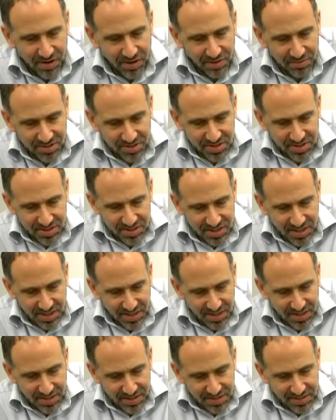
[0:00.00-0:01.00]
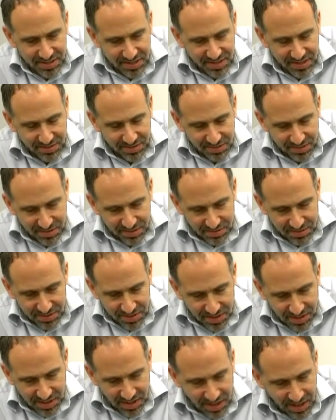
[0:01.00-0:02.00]
And I will just say that there was
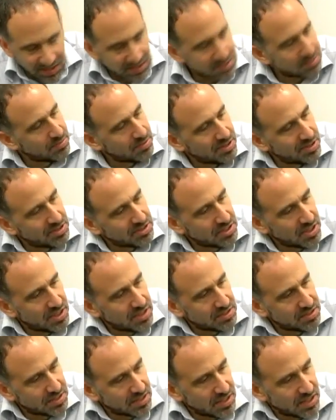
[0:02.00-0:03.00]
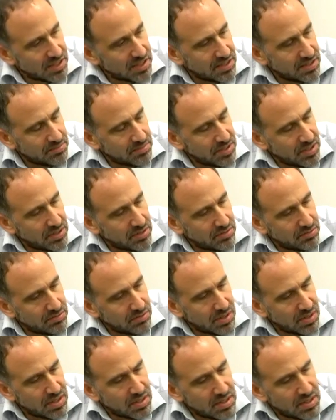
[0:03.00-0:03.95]
an expert on China's economy who,